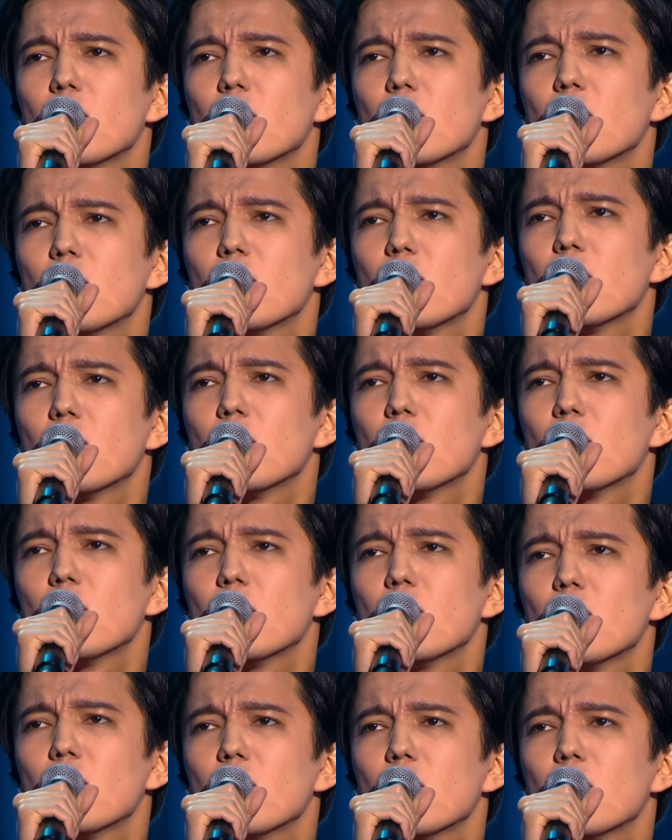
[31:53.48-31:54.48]

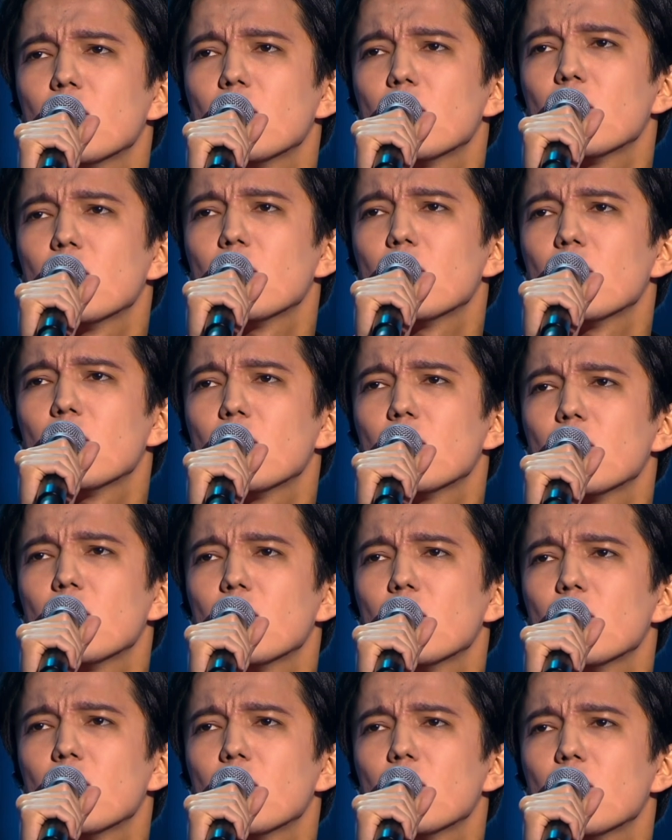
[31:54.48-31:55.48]

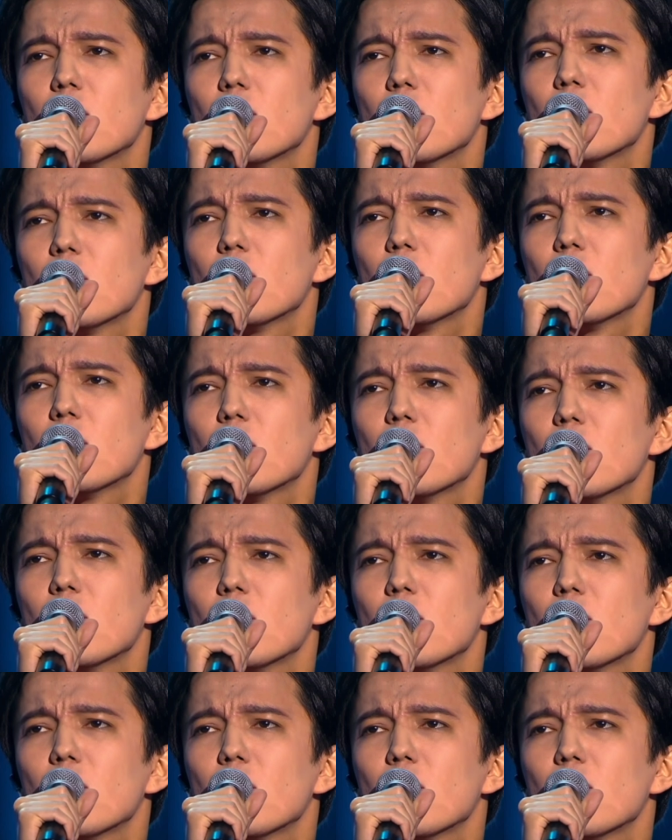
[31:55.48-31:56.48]

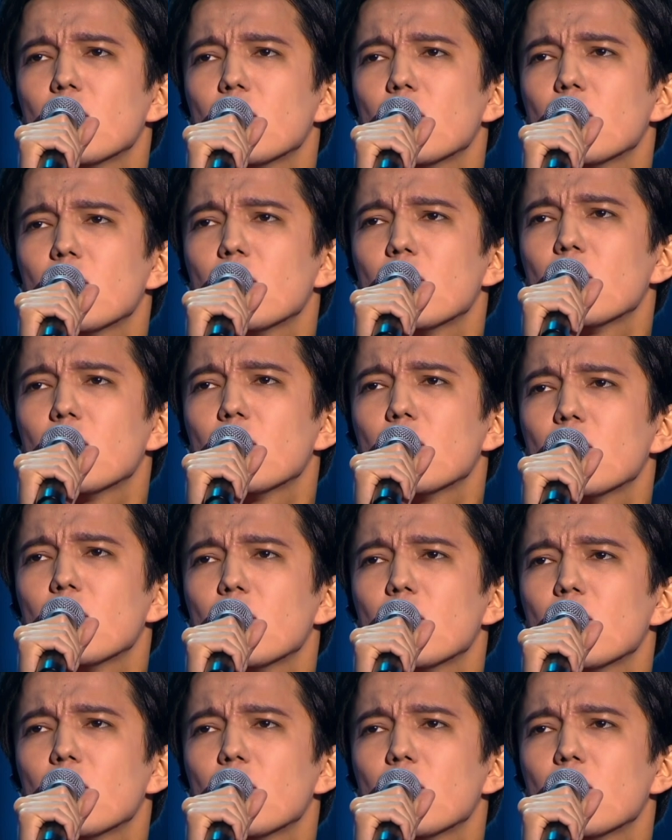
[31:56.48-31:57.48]

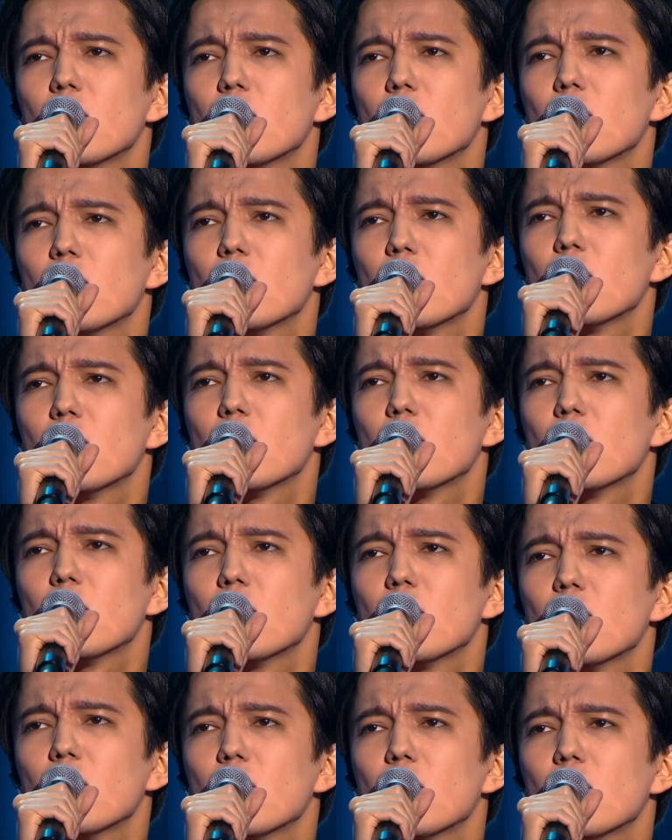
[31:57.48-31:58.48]

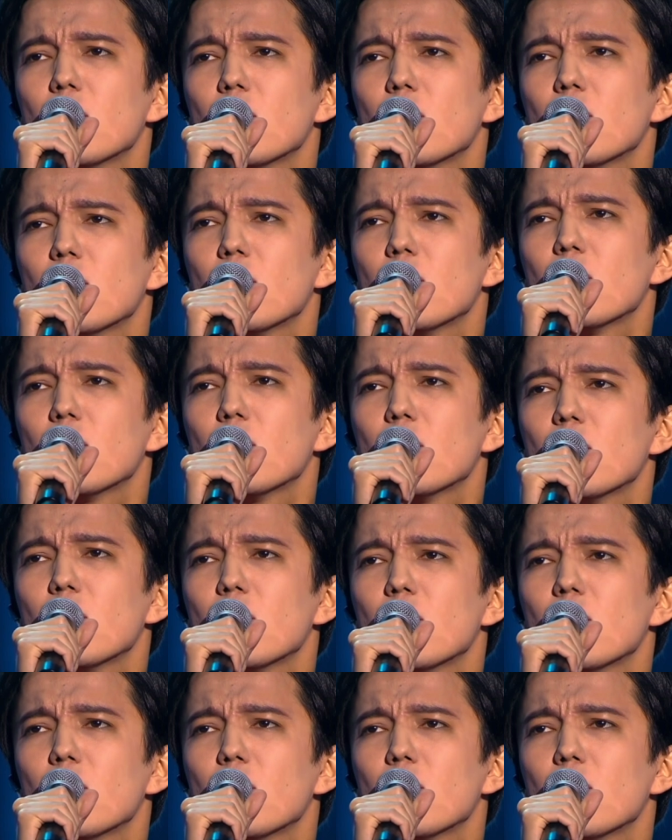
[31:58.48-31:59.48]

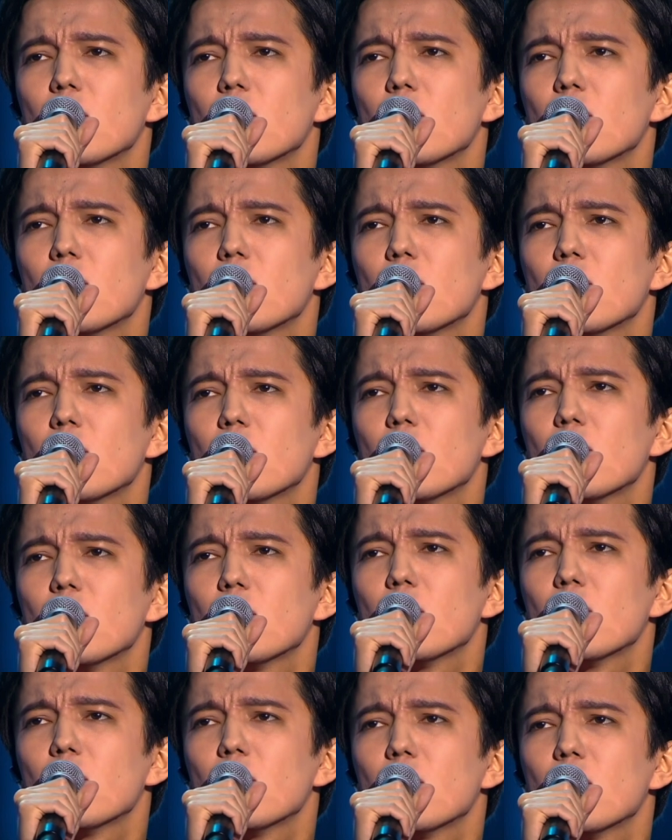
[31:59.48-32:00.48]

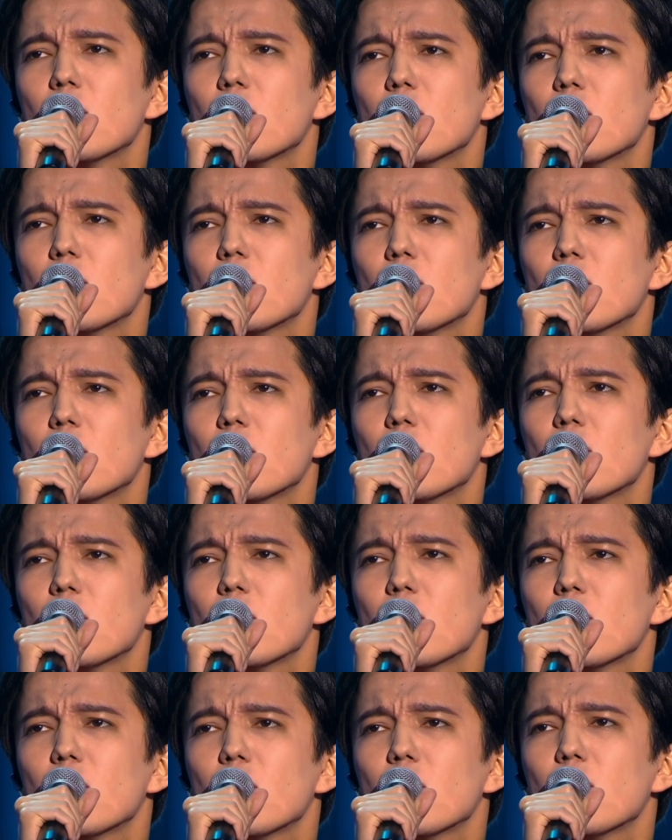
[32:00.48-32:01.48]
The person shown says nothing.